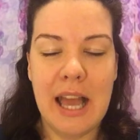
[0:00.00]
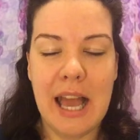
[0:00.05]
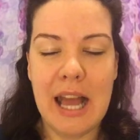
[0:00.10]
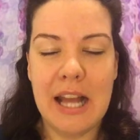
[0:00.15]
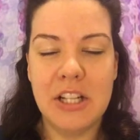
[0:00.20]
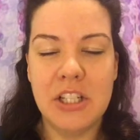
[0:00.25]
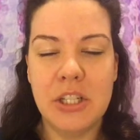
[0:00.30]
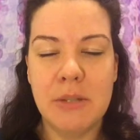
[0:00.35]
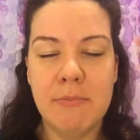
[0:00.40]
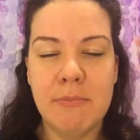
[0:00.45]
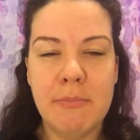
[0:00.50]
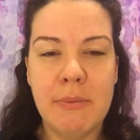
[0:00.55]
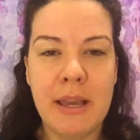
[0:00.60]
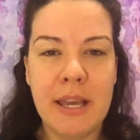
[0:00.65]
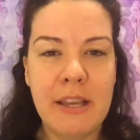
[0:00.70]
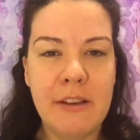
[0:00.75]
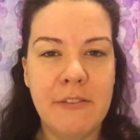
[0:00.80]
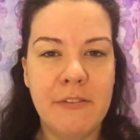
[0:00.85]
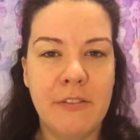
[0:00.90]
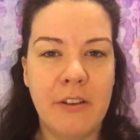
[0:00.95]
And you
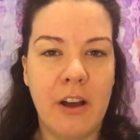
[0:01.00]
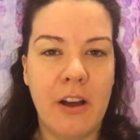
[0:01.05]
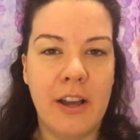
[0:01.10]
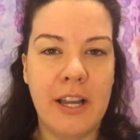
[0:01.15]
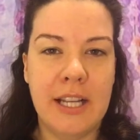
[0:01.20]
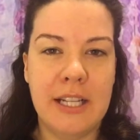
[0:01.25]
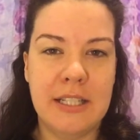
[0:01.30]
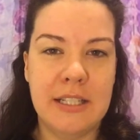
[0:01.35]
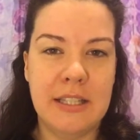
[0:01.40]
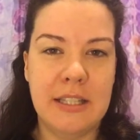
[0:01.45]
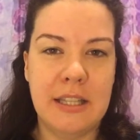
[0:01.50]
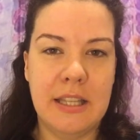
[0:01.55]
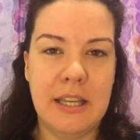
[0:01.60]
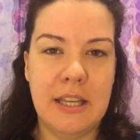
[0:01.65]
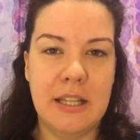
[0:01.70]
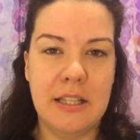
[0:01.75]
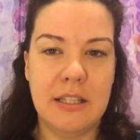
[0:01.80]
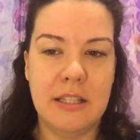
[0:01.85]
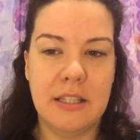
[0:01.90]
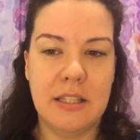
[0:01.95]
may find
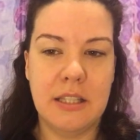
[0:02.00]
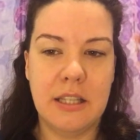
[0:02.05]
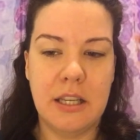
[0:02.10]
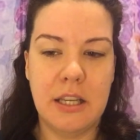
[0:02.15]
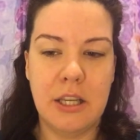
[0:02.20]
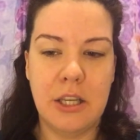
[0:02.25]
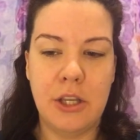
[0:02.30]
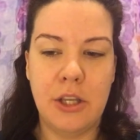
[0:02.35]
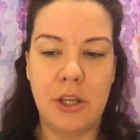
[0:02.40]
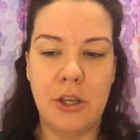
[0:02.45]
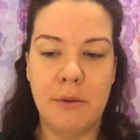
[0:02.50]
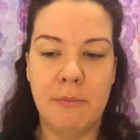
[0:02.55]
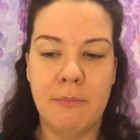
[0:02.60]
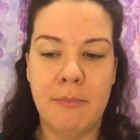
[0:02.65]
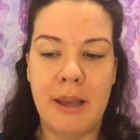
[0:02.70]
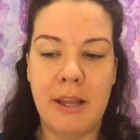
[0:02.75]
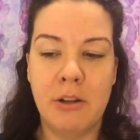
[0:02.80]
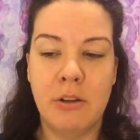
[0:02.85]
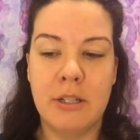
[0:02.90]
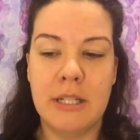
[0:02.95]
that you
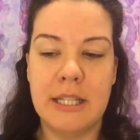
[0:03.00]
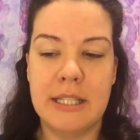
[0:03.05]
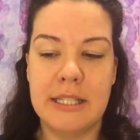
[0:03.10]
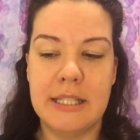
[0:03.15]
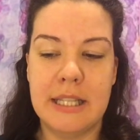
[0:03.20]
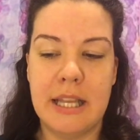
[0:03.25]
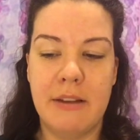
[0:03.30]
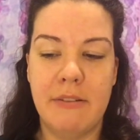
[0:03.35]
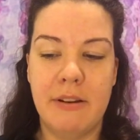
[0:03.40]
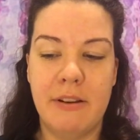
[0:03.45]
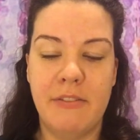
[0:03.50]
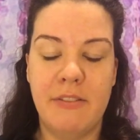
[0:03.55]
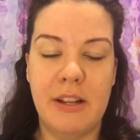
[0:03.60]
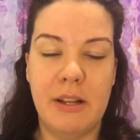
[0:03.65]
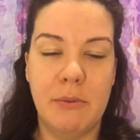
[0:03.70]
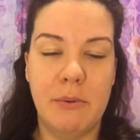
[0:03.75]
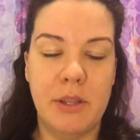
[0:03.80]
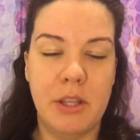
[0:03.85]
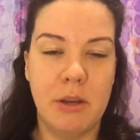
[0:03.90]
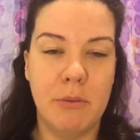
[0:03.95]
may not necessarily feel
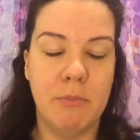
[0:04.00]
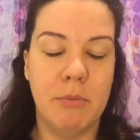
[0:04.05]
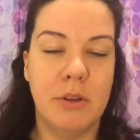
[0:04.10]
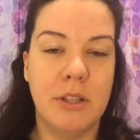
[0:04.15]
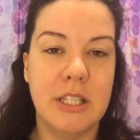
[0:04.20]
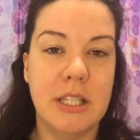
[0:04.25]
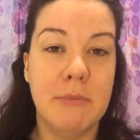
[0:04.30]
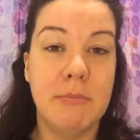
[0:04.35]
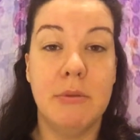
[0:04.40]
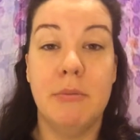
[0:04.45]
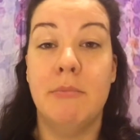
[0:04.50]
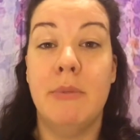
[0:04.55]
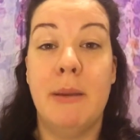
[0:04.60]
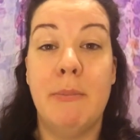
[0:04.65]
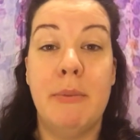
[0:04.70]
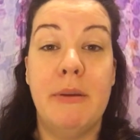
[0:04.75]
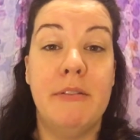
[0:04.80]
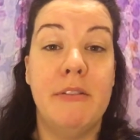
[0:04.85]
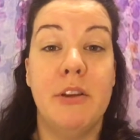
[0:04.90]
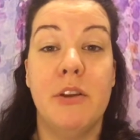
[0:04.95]
it within your body, but
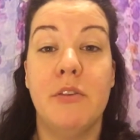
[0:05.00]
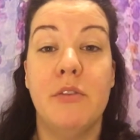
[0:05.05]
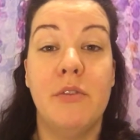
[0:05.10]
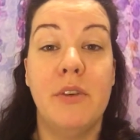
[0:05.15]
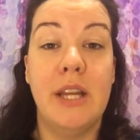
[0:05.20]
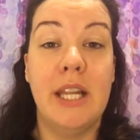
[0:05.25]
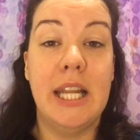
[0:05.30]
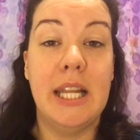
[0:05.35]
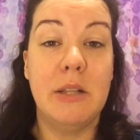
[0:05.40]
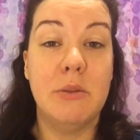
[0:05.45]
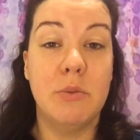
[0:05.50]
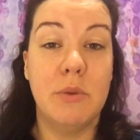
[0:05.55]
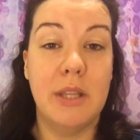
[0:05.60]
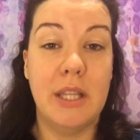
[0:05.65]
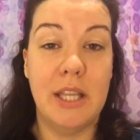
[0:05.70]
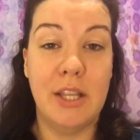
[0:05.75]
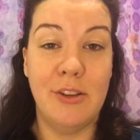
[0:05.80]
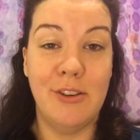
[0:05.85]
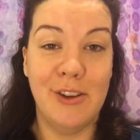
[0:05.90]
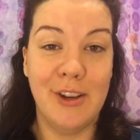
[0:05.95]
maybe you feel it
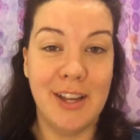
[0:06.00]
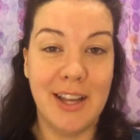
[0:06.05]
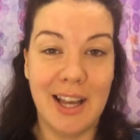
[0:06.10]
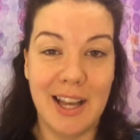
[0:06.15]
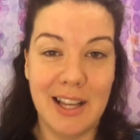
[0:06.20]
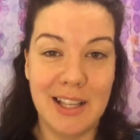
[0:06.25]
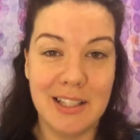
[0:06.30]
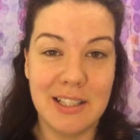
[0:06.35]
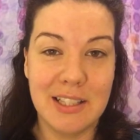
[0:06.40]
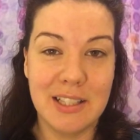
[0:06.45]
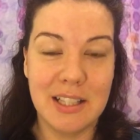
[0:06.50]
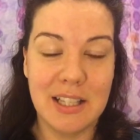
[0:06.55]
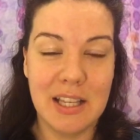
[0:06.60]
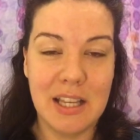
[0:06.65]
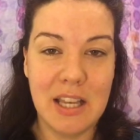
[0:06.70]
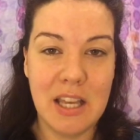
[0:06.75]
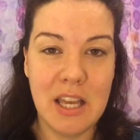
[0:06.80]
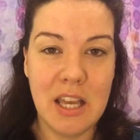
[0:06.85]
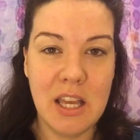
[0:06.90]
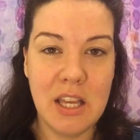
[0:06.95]
within your gut.
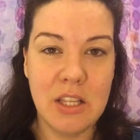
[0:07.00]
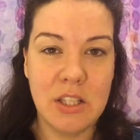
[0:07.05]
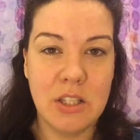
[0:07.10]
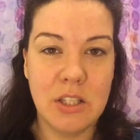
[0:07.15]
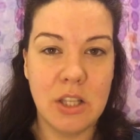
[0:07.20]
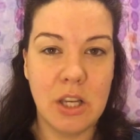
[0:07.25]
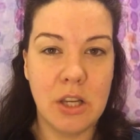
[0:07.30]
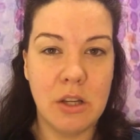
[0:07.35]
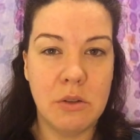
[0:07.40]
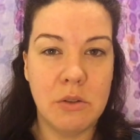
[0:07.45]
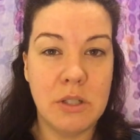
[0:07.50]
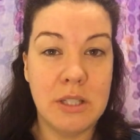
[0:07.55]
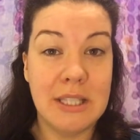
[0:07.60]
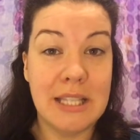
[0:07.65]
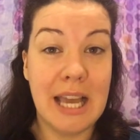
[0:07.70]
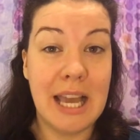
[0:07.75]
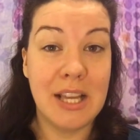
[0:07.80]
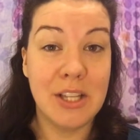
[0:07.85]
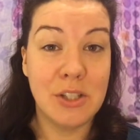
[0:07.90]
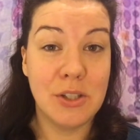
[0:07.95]
So just
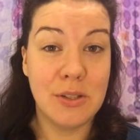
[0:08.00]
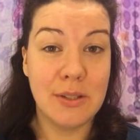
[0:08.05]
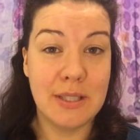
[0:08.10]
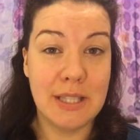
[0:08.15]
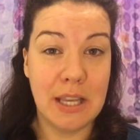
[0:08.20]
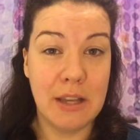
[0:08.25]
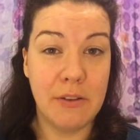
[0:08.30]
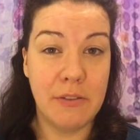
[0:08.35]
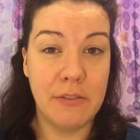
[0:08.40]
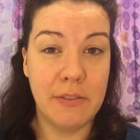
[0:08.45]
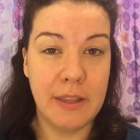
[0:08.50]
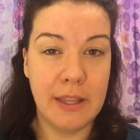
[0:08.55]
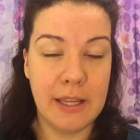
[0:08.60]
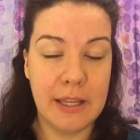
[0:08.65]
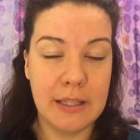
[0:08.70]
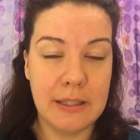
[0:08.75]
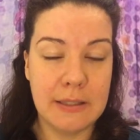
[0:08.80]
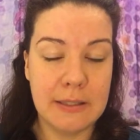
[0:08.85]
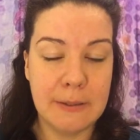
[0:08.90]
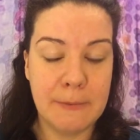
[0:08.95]
ask yourself
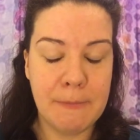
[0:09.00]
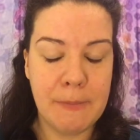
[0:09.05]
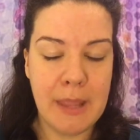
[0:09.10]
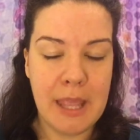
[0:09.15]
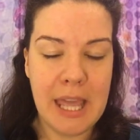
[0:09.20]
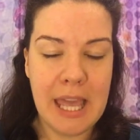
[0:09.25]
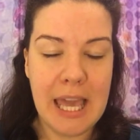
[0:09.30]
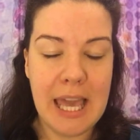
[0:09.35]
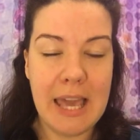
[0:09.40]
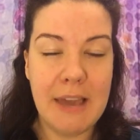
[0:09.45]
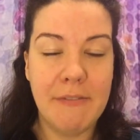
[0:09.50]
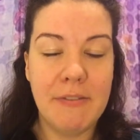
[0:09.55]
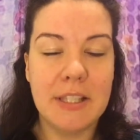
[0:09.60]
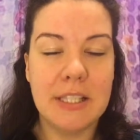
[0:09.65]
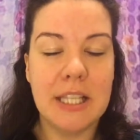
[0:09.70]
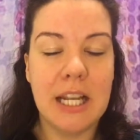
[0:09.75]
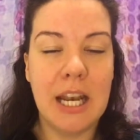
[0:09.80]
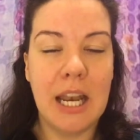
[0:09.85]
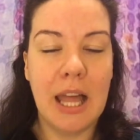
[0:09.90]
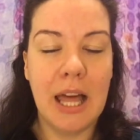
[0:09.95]
that. If
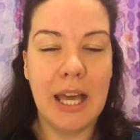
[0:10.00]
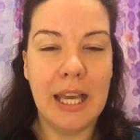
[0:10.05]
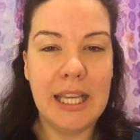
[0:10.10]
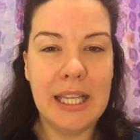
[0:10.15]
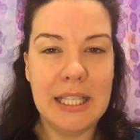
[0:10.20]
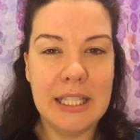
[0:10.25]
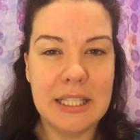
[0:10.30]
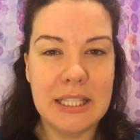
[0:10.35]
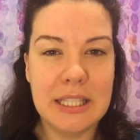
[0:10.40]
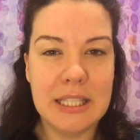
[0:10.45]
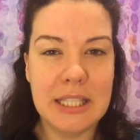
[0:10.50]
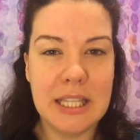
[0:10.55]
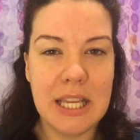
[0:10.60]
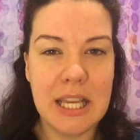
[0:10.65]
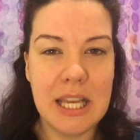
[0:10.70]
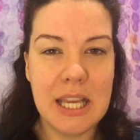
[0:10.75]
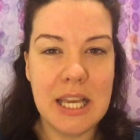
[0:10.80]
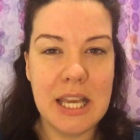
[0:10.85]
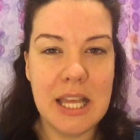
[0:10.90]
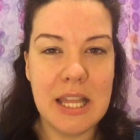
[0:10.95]
it's light,
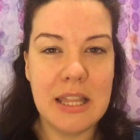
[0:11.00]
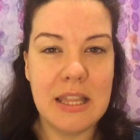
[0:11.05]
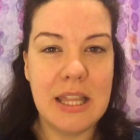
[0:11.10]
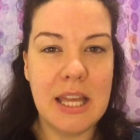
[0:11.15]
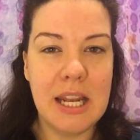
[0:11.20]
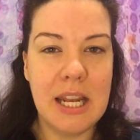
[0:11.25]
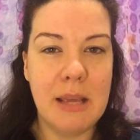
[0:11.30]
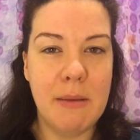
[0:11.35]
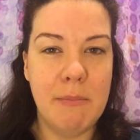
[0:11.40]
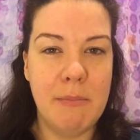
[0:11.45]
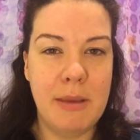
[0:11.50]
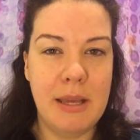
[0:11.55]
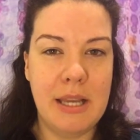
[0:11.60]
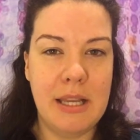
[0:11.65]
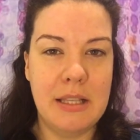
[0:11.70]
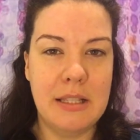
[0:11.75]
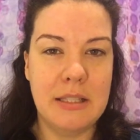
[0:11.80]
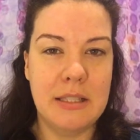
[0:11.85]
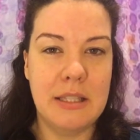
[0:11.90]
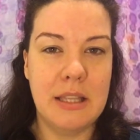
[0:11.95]
then it
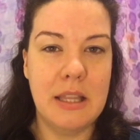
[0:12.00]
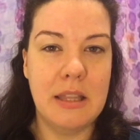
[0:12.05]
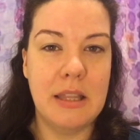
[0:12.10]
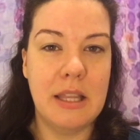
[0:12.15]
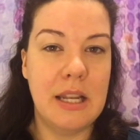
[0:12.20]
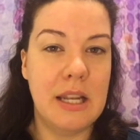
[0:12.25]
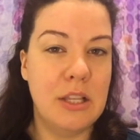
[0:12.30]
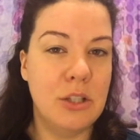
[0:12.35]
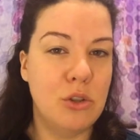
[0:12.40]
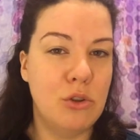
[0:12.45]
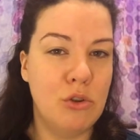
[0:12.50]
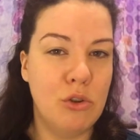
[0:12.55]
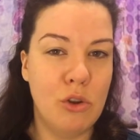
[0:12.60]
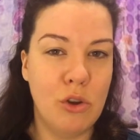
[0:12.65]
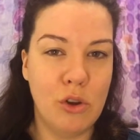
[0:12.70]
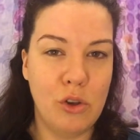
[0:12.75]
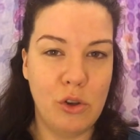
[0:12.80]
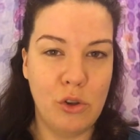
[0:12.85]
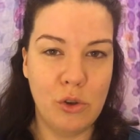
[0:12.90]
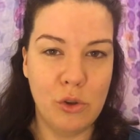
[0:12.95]
means that it's
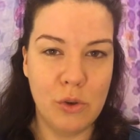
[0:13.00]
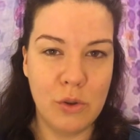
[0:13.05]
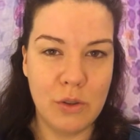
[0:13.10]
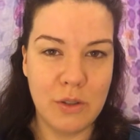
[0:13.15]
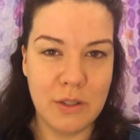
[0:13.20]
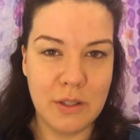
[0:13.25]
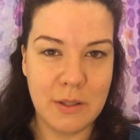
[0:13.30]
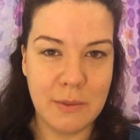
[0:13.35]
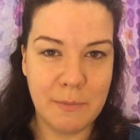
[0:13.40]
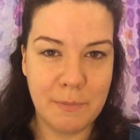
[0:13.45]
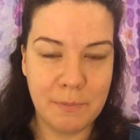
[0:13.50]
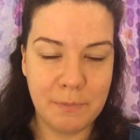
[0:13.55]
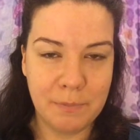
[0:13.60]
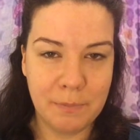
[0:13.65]
not yours.